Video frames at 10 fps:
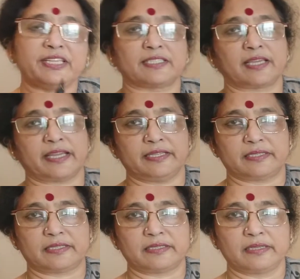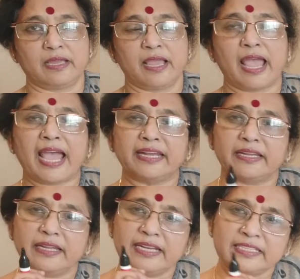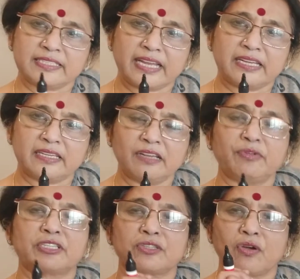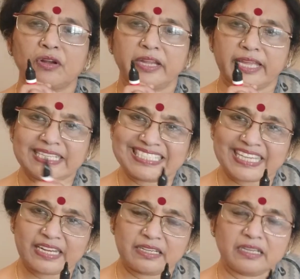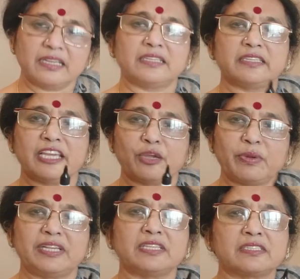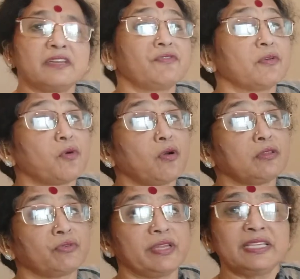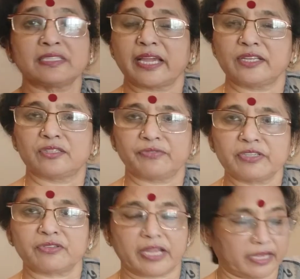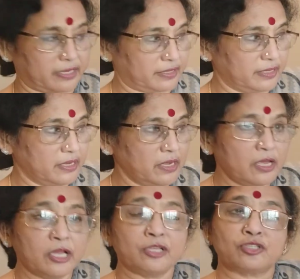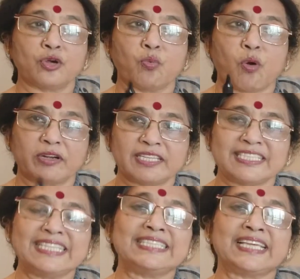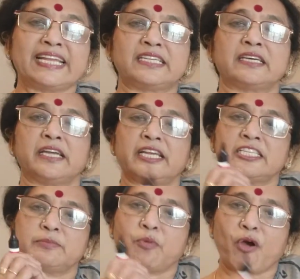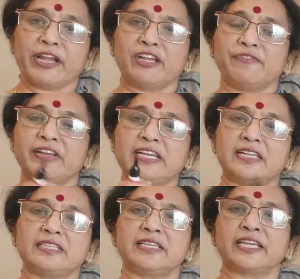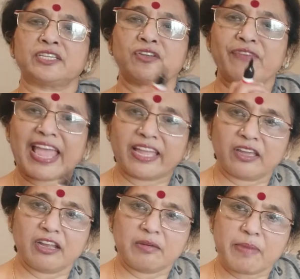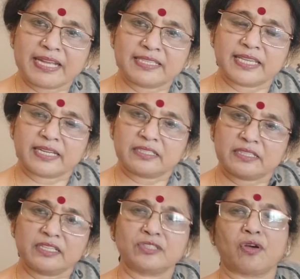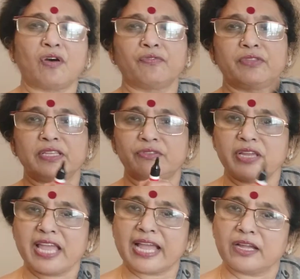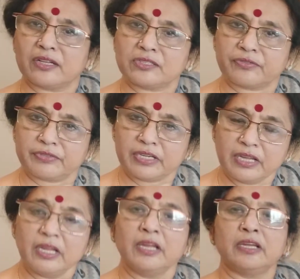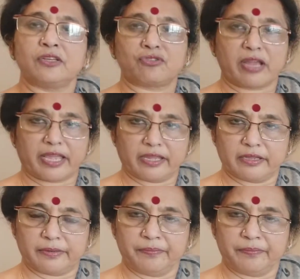sides, and its center, which is called incenter, is equidistant from all three sides of a triangle. So what is incenter? It is point of intersection of angular bisectors of the three angles of a triangle.